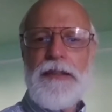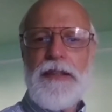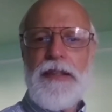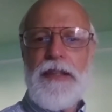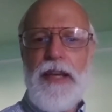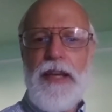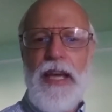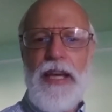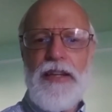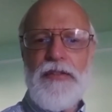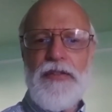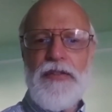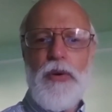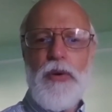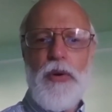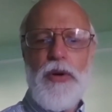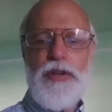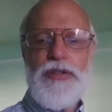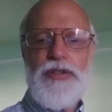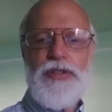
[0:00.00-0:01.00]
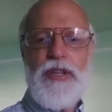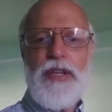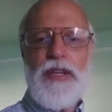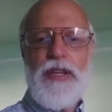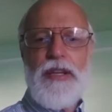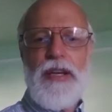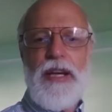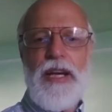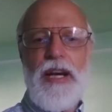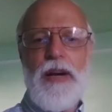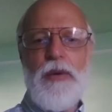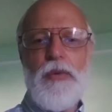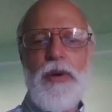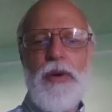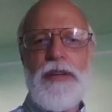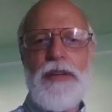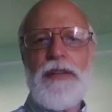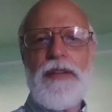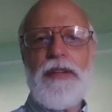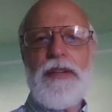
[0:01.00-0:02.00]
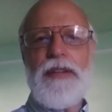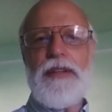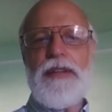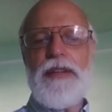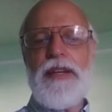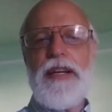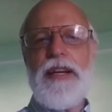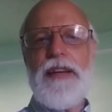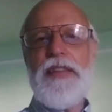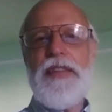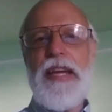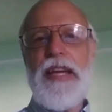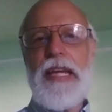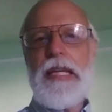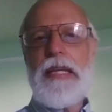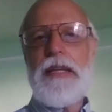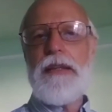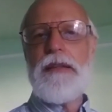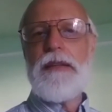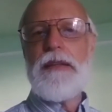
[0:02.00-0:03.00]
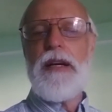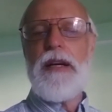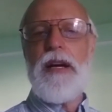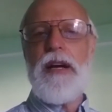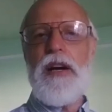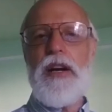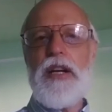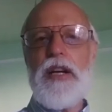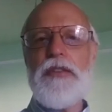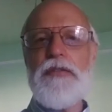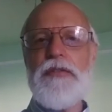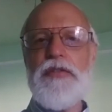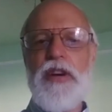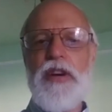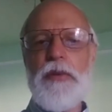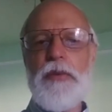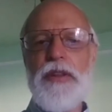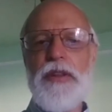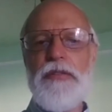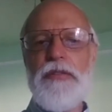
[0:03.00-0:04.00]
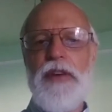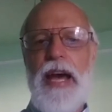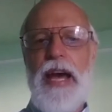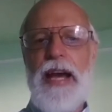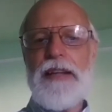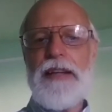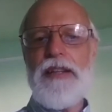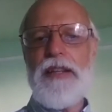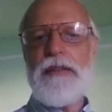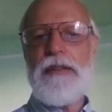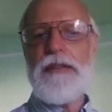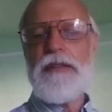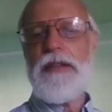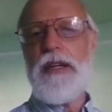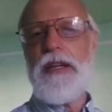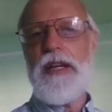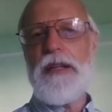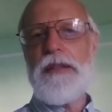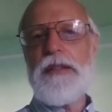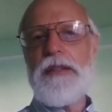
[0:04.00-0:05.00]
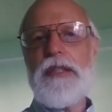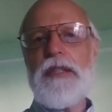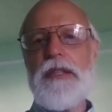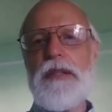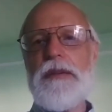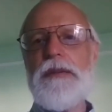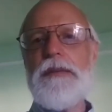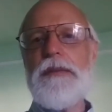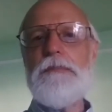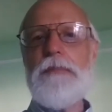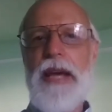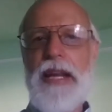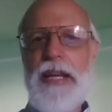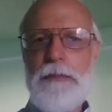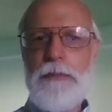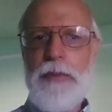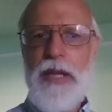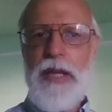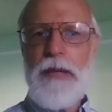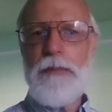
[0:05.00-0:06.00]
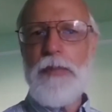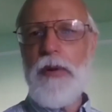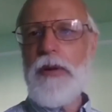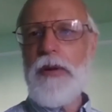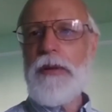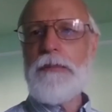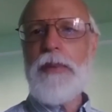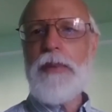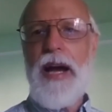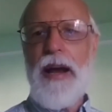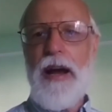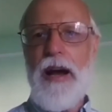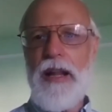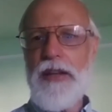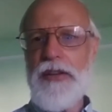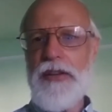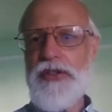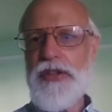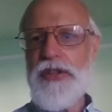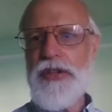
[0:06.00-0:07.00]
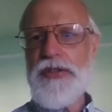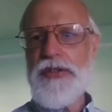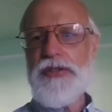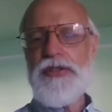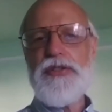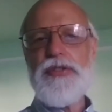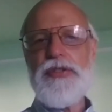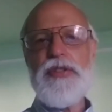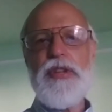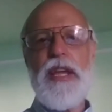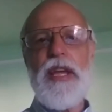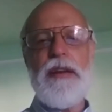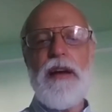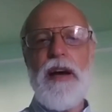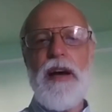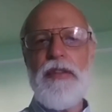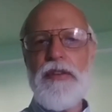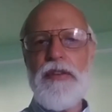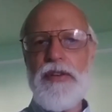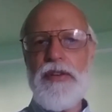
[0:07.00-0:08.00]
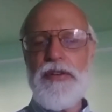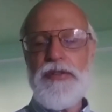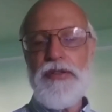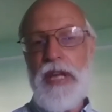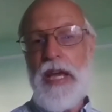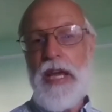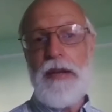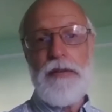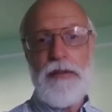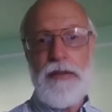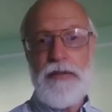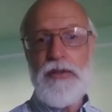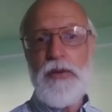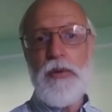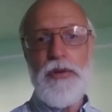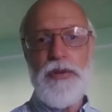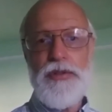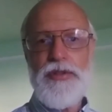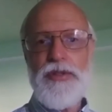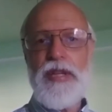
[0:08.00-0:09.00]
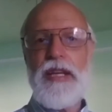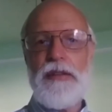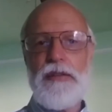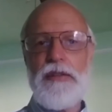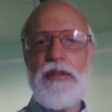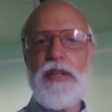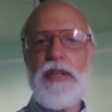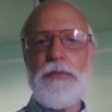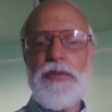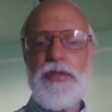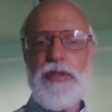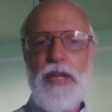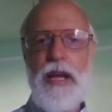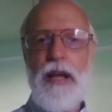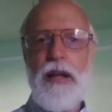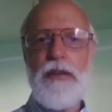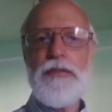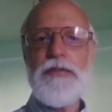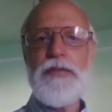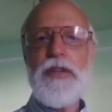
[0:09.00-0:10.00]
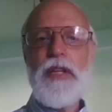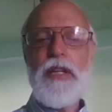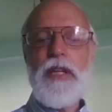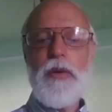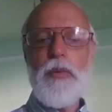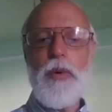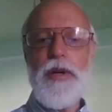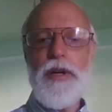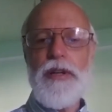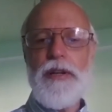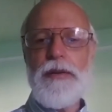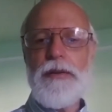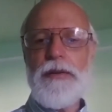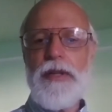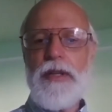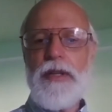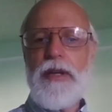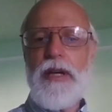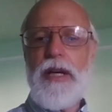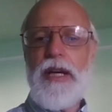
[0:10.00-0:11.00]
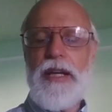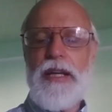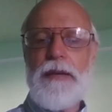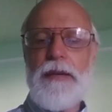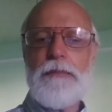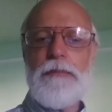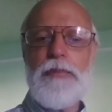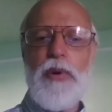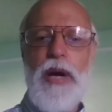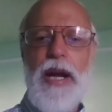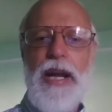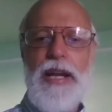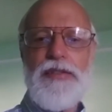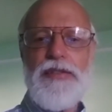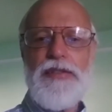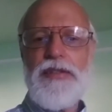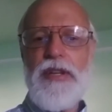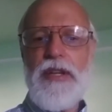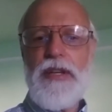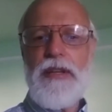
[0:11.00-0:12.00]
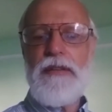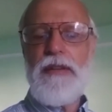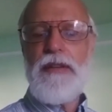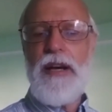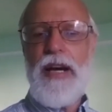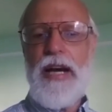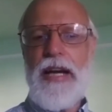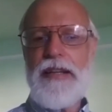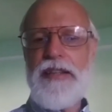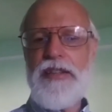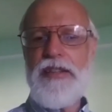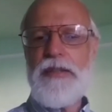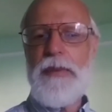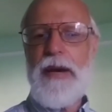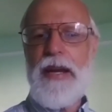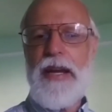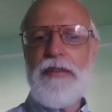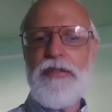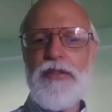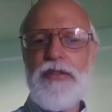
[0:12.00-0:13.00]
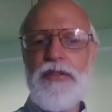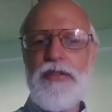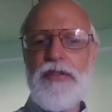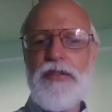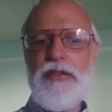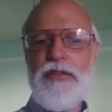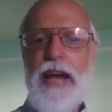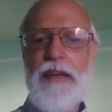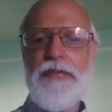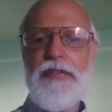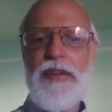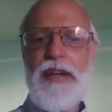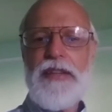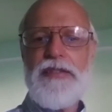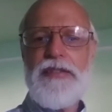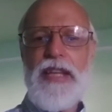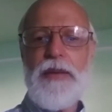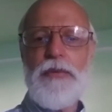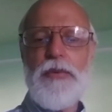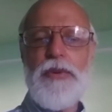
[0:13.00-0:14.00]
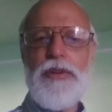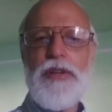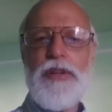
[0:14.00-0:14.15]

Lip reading: And of course, when they are confronted with the fact that many people, biologists and others, and of course Hitler himself, were going to embrace ideas about evolutionary ethics, they will